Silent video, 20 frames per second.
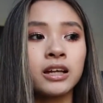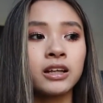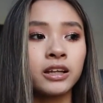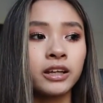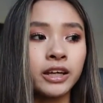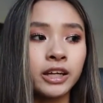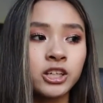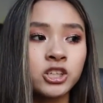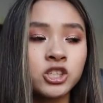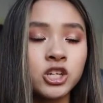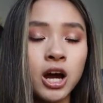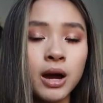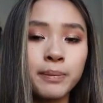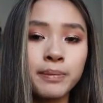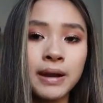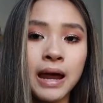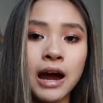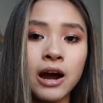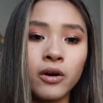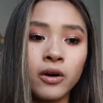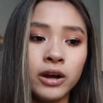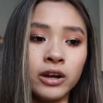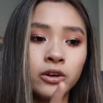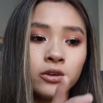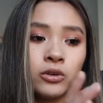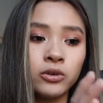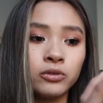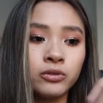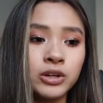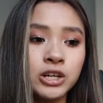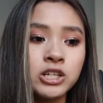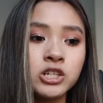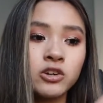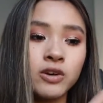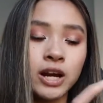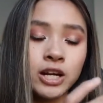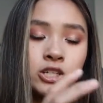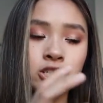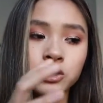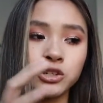click shop now and it will
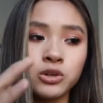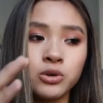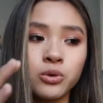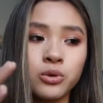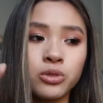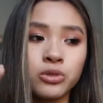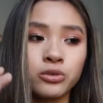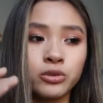redirect you